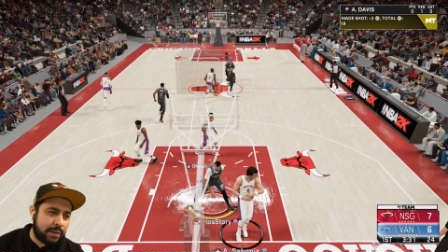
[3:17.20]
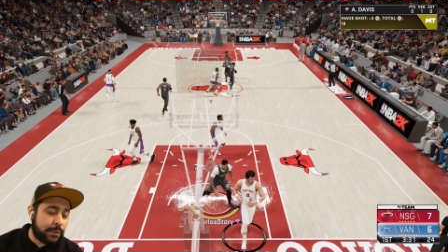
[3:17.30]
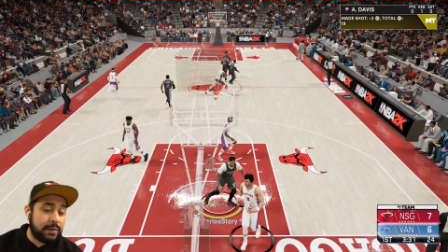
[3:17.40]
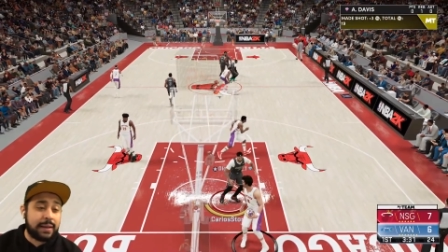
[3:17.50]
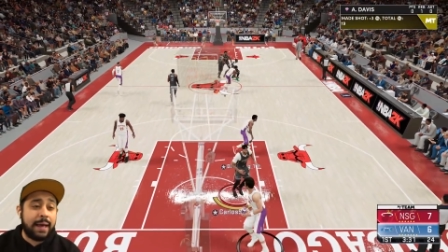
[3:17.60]
man.
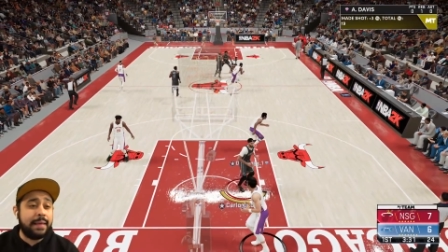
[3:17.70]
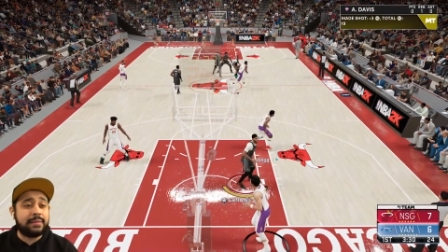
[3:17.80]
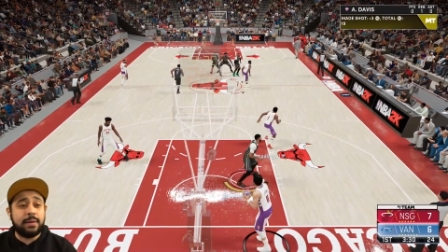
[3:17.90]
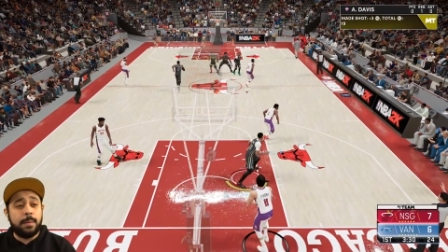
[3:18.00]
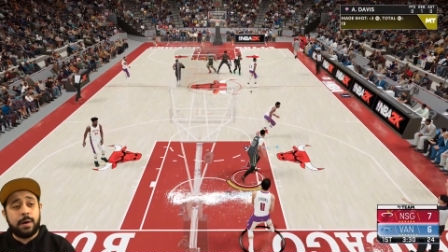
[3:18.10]
First
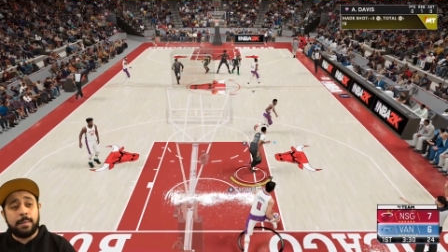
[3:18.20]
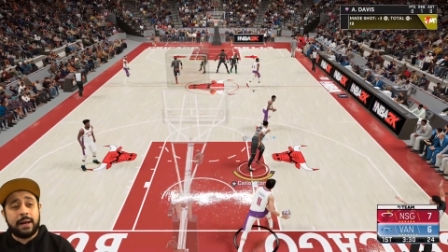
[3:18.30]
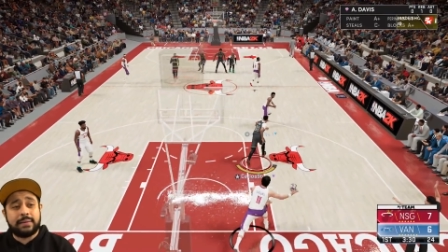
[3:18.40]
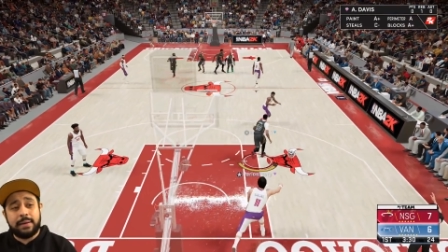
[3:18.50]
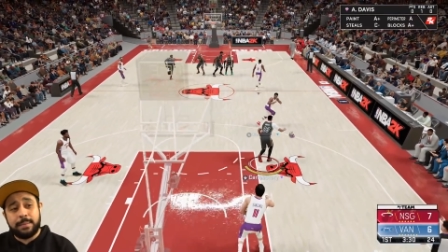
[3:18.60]
Galaxy Opal
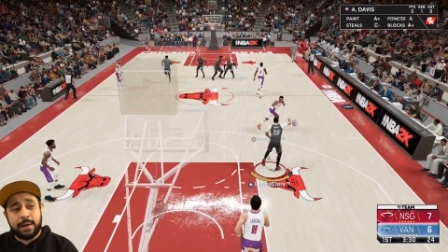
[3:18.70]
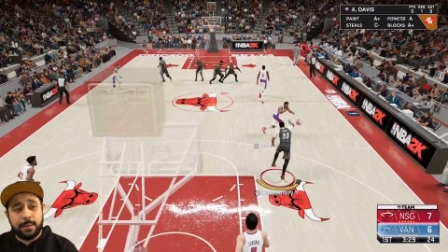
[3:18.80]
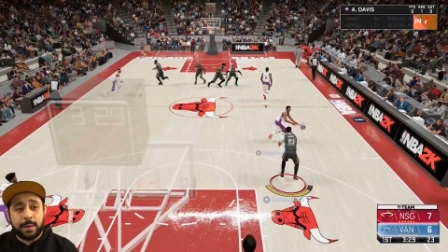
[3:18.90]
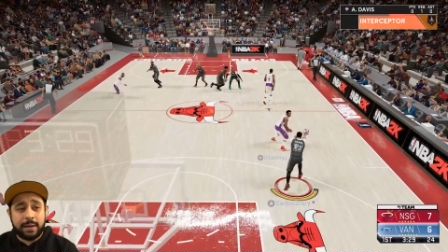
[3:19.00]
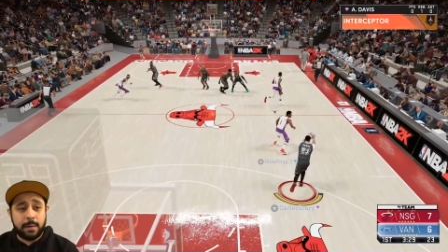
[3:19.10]
my team, by
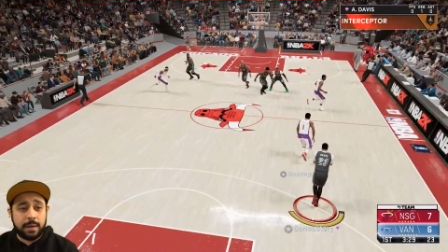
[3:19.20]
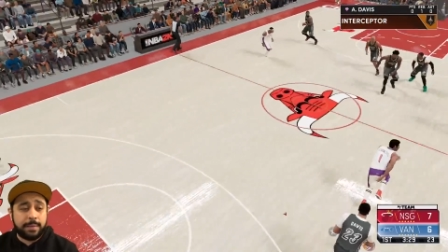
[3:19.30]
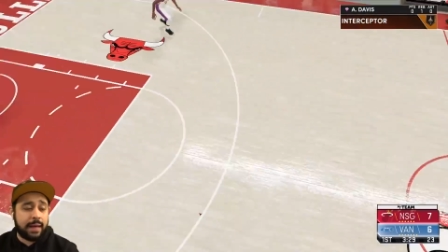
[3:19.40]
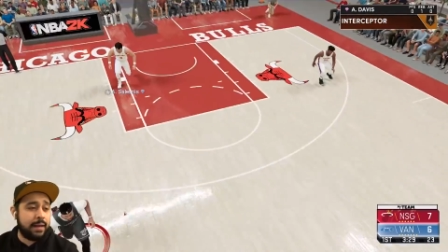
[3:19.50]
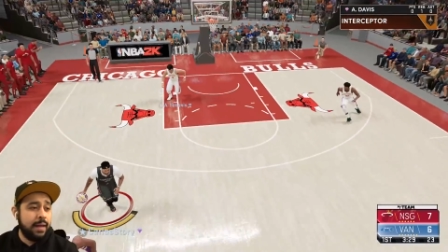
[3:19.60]
the way. Oh, give
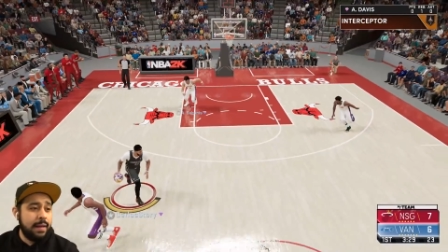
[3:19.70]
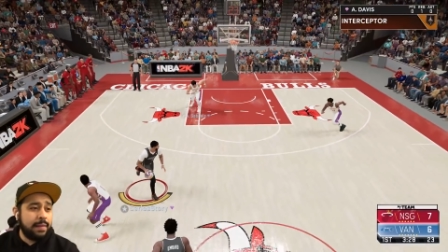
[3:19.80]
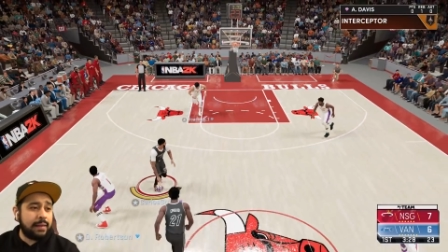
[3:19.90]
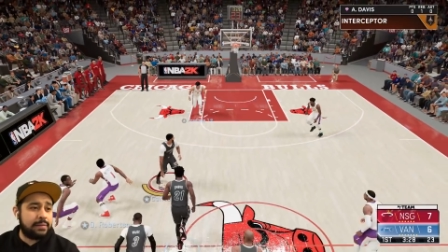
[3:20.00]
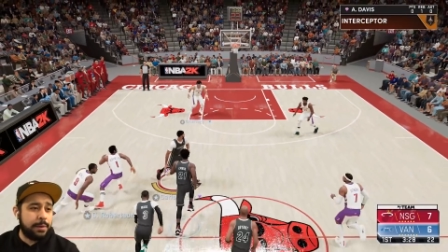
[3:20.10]
me that.
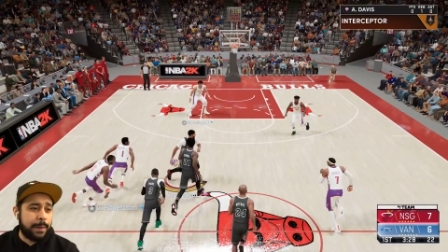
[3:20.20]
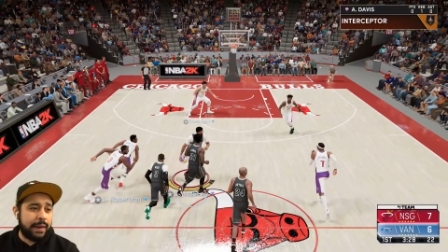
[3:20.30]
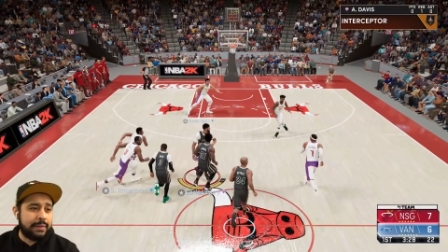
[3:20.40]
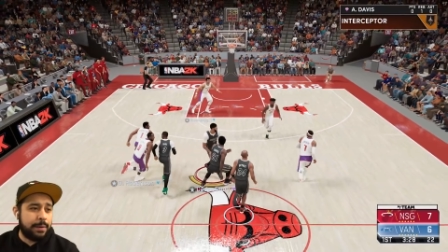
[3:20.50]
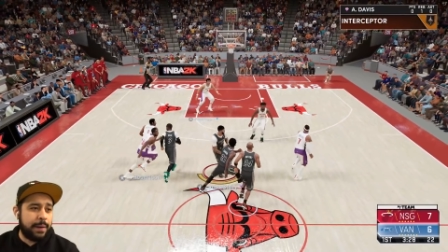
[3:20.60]
That's too
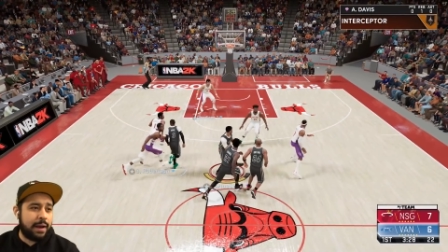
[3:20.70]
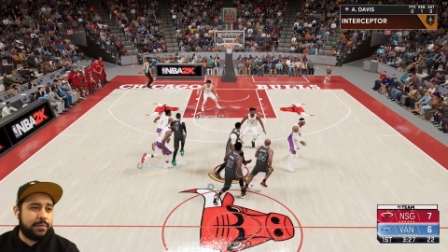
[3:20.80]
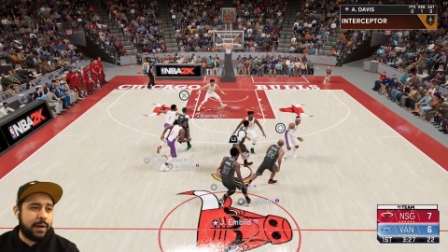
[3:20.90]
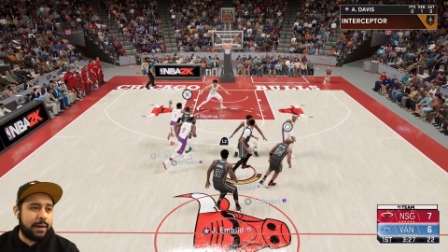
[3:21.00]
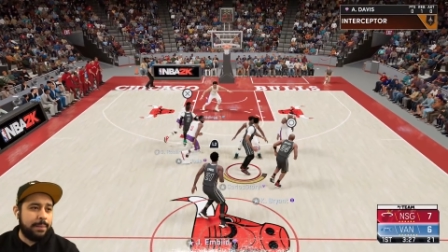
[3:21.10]
easy. We gotta
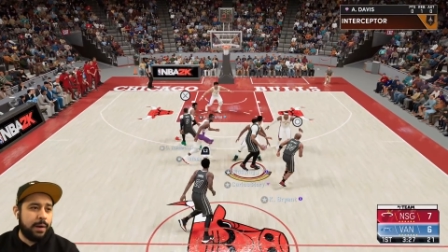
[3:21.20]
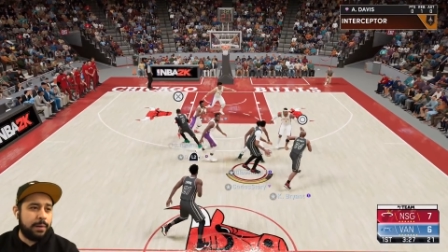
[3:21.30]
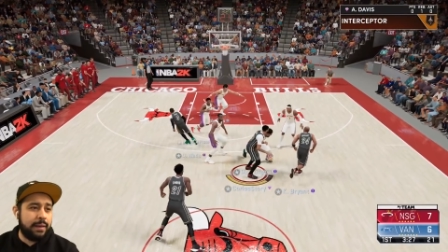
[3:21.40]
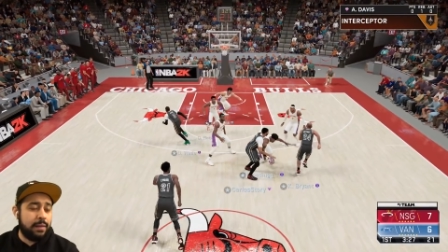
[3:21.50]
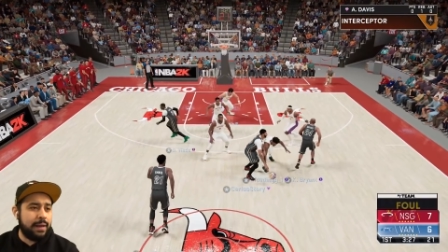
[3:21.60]
find him
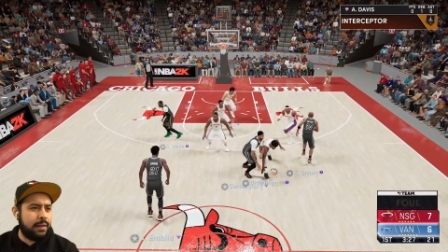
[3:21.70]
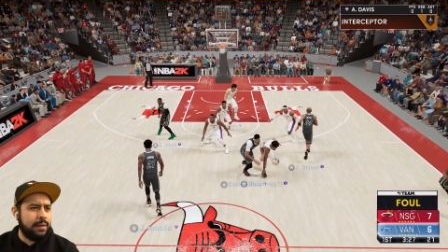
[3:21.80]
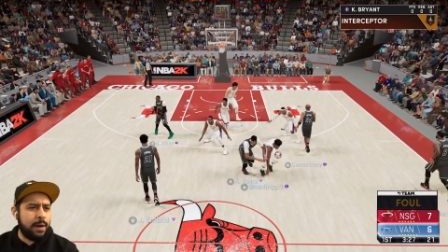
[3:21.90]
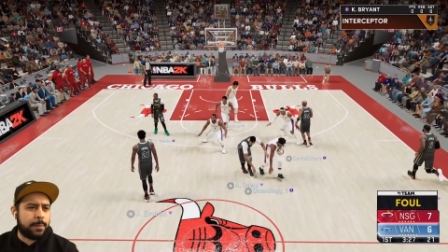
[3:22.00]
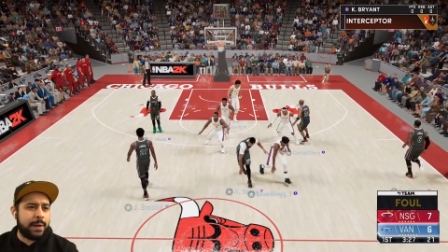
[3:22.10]
though. He look at
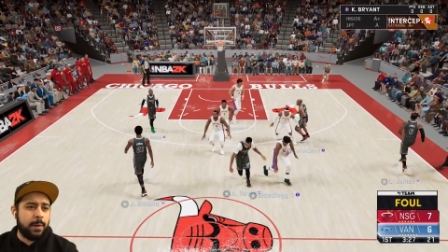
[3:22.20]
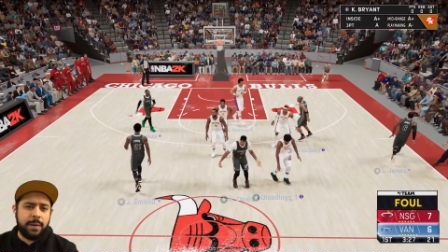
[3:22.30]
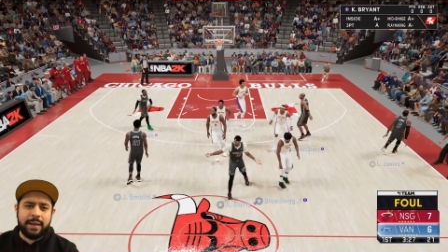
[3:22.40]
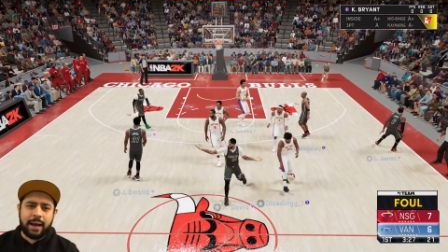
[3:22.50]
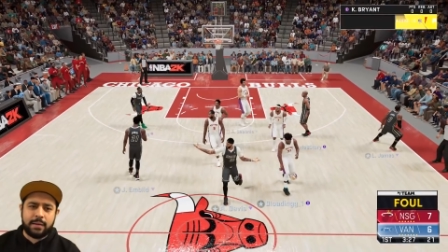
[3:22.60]
look how quick. Oh,
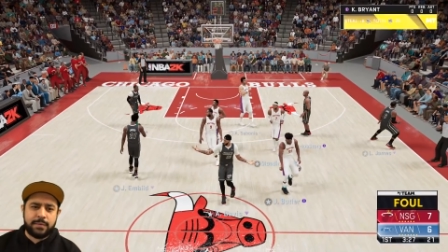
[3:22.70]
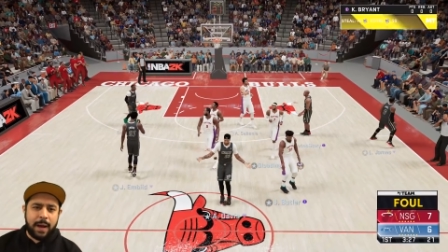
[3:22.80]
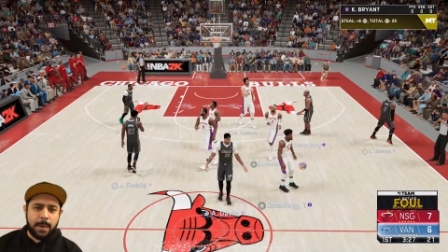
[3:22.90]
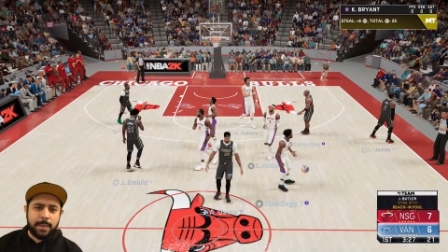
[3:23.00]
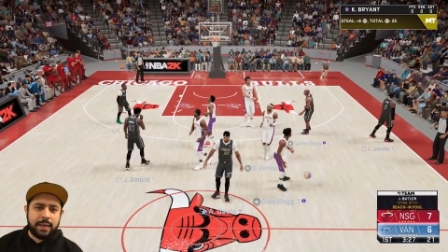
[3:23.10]
he gotta
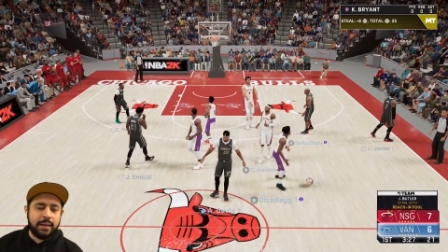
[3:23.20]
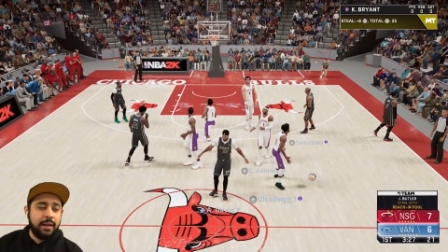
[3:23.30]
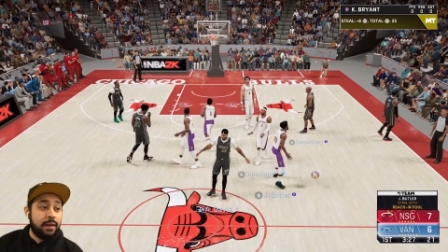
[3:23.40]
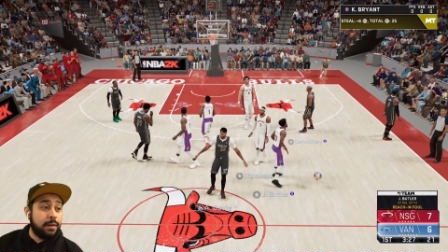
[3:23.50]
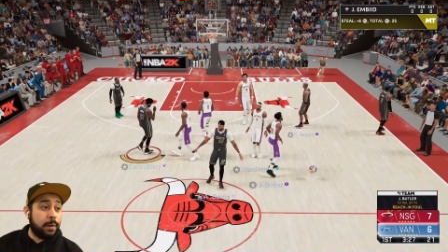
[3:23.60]
foul me.
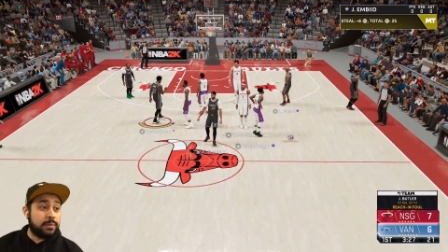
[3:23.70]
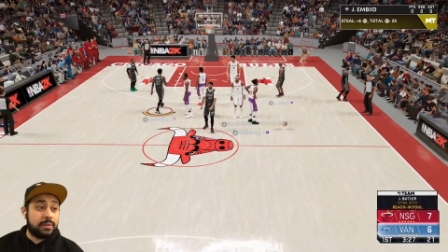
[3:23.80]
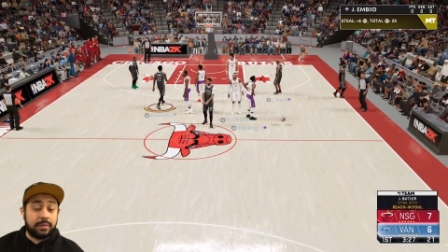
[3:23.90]
Yo,